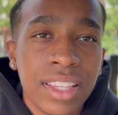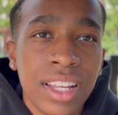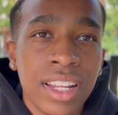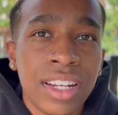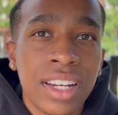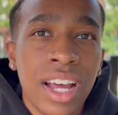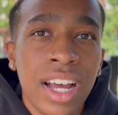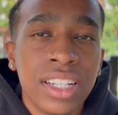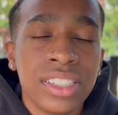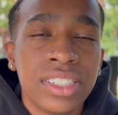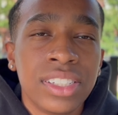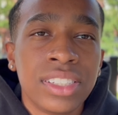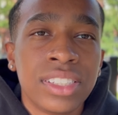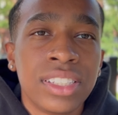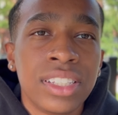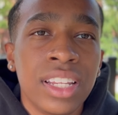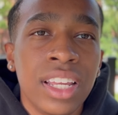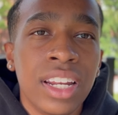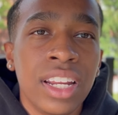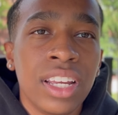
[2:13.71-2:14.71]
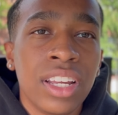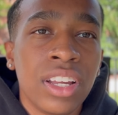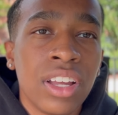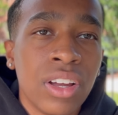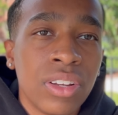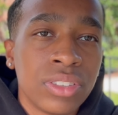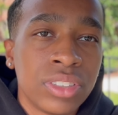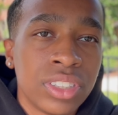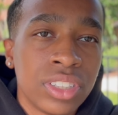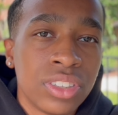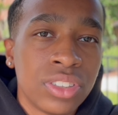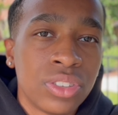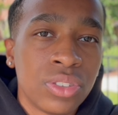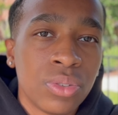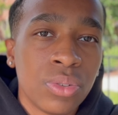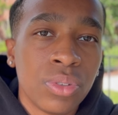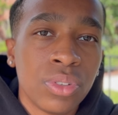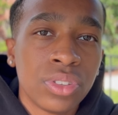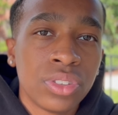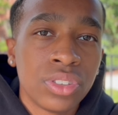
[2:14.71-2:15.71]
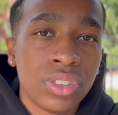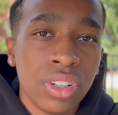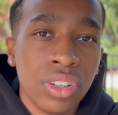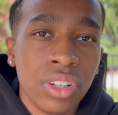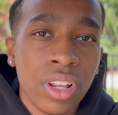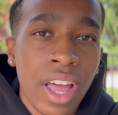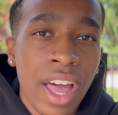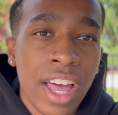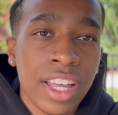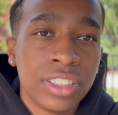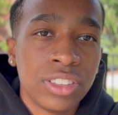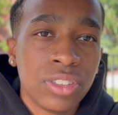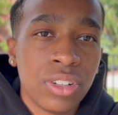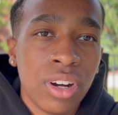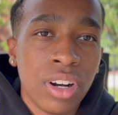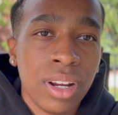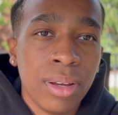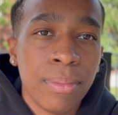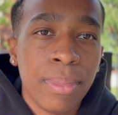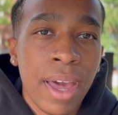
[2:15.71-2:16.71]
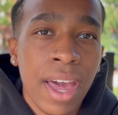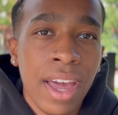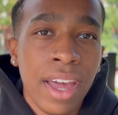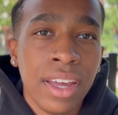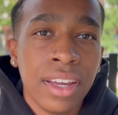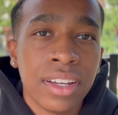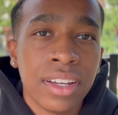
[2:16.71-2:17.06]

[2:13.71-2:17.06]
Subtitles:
and not just let it go since school has started back.